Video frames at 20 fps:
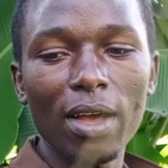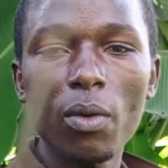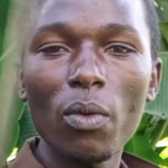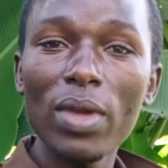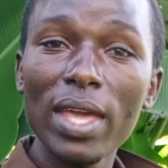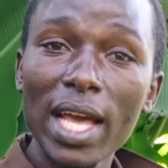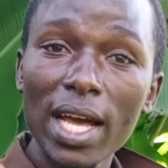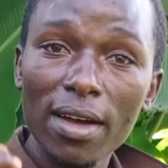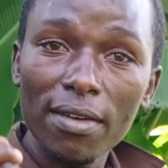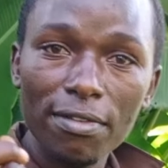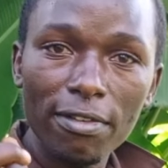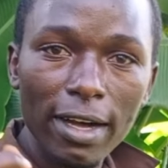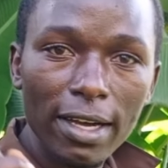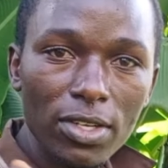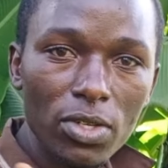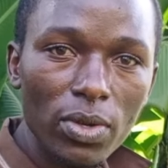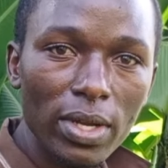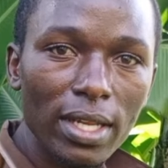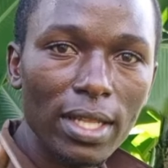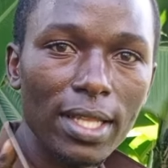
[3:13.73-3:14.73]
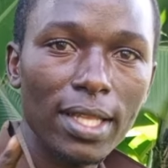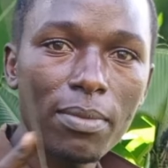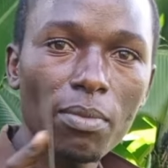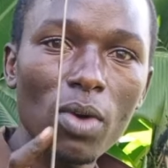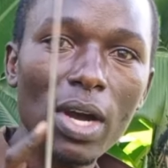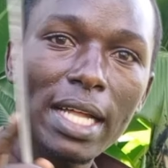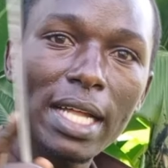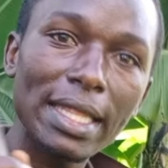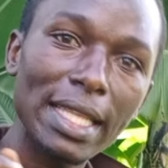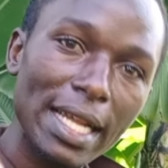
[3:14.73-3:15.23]
We have actually
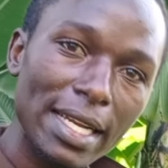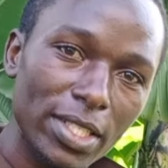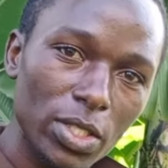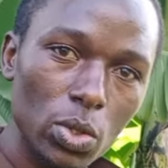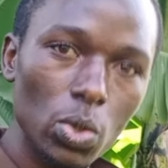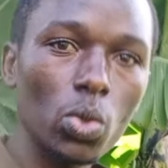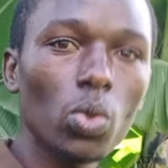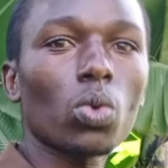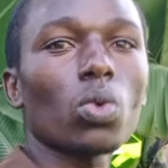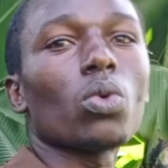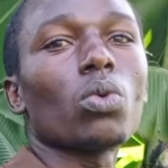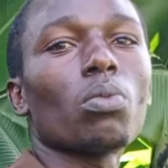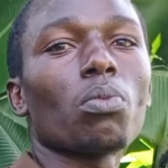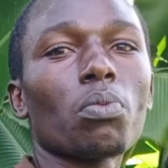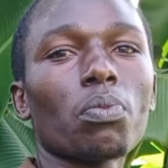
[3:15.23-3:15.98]
more than two,